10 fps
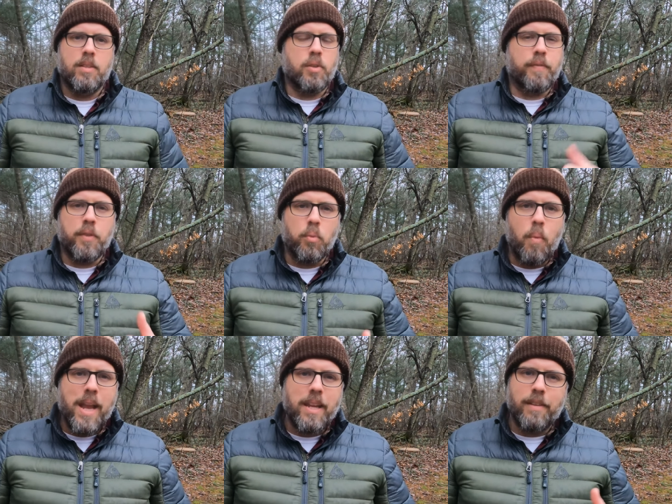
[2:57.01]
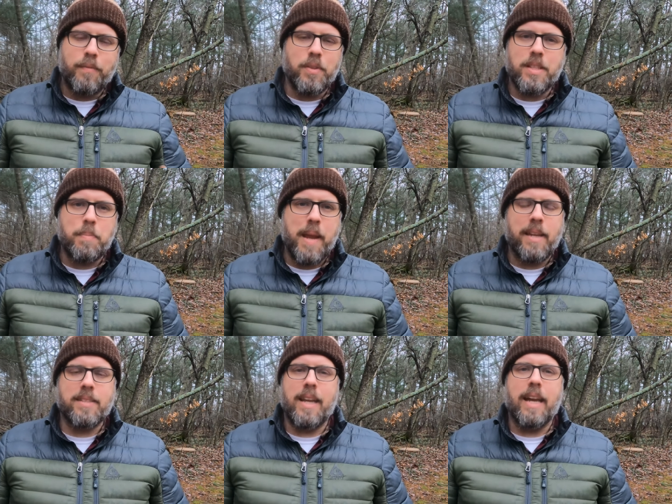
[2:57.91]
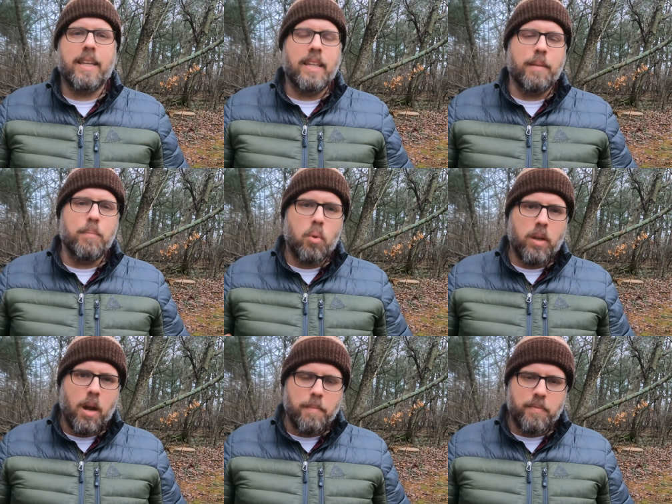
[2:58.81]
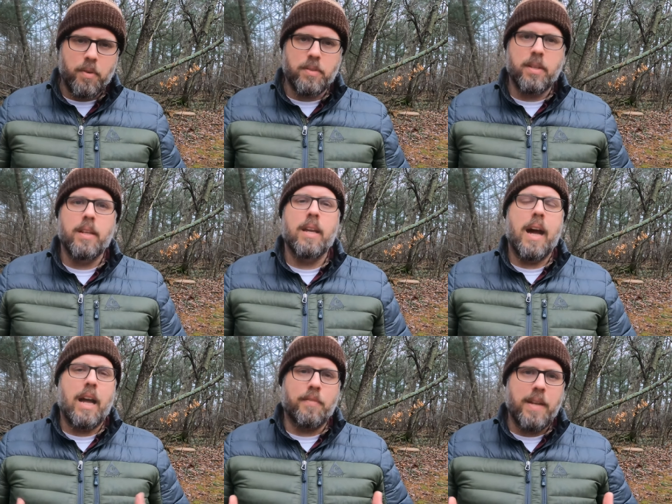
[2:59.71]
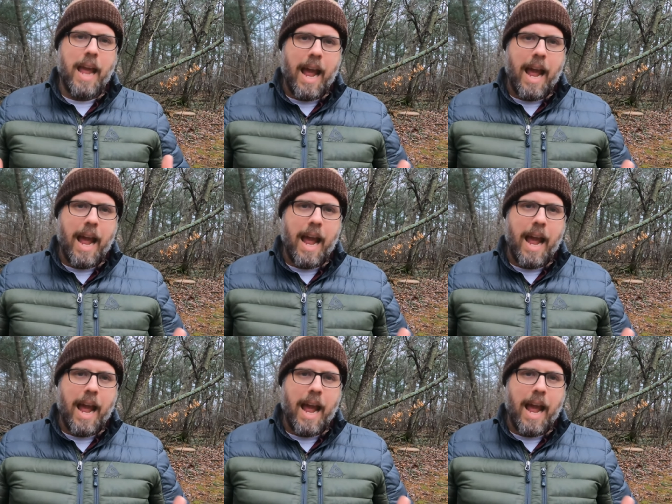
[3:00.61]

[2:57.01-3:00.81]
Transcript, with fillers: So for the weight and for the space, I can get more comfort out of an